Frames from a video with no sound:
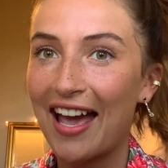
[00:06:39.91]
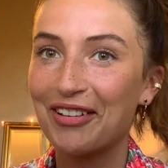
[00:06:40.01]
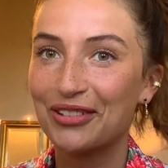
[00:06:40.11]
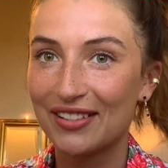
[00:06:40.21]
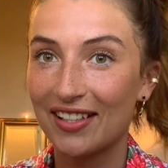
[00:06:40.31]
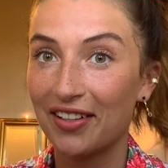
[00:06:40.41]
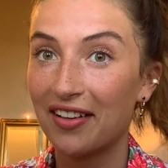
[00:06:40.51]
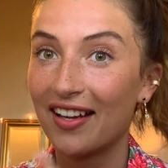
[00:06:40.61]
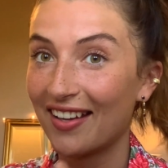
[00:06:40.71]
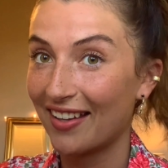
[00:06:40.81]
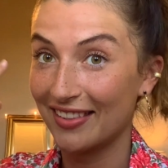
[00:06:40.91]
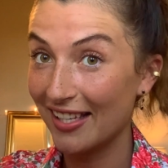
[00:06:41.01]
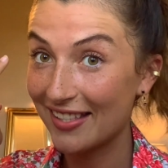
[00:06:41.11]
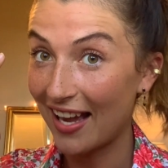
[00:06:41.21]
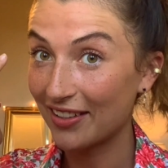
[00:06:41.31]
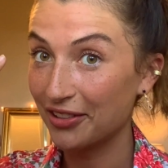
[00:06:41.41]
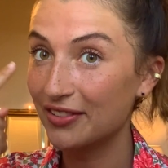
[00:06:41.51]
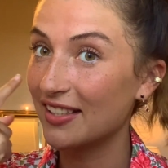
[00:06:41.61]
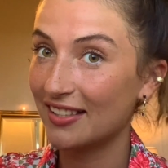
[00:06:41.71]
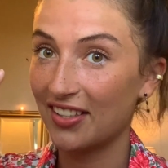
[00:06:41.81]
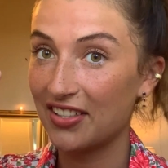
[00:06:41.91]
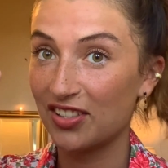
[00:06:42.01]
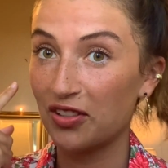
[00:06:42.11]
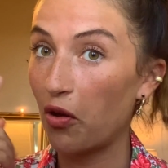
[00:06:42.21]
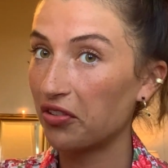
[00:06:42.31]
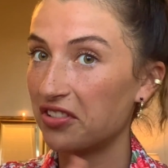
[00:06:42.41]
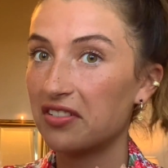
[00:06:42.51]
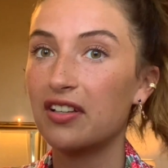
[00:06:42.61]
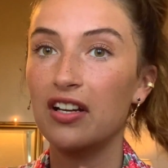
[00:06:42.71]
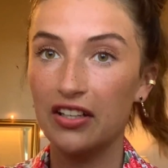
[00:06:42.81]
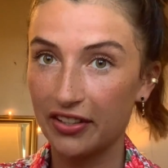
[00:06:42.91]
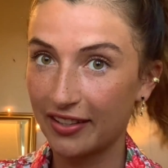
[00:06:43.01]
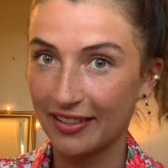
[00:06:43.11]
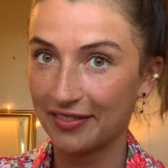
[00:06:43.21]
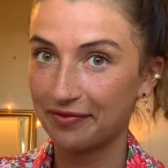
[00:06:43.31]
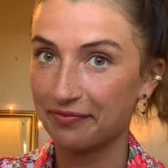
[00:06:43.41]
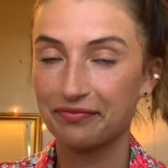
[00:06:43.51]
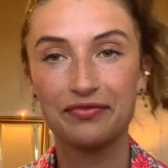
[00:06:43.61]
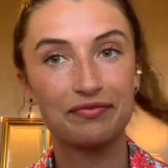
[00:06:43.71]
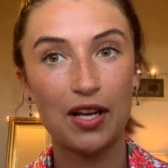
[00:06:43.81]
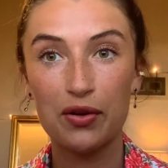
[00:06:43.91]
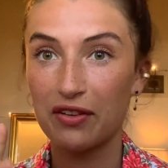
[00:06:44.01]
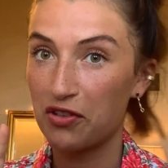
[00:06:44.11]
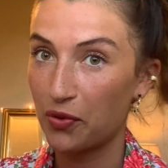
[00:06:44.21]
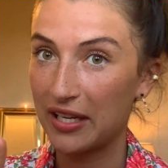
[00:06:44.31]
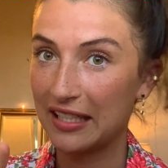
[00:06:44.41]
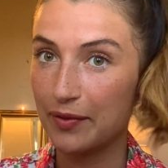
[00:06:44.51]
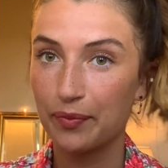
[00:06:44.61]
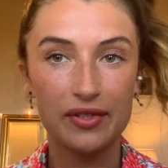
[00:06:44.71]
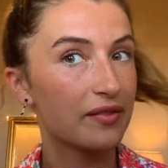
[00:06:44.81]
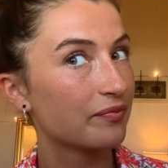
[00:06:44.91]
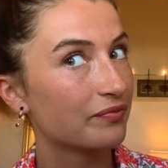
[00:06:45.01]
And also, this angle, this side is not a look. I'll give you a quick glimpse.